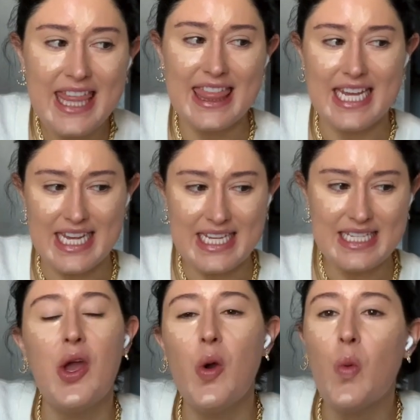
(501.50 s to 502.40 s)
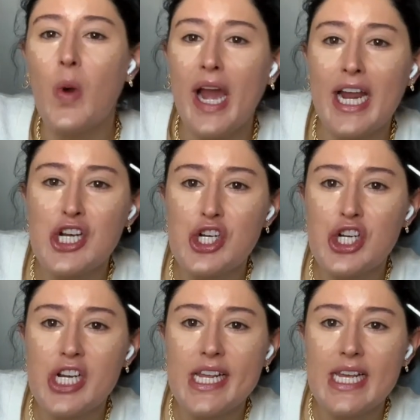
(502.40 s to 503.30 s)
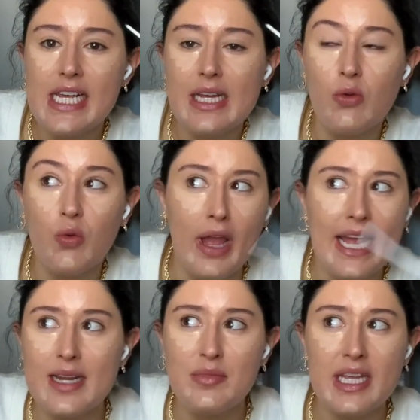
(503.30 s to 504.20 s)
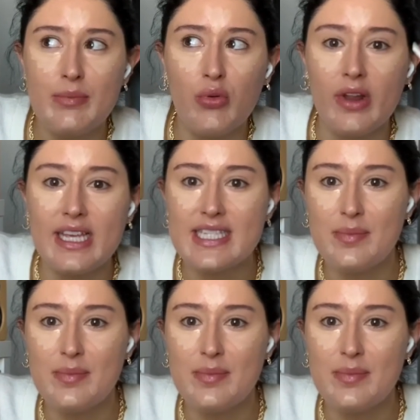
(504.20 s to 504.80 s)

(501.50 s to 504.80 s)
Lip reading: these, when she randomly brings up a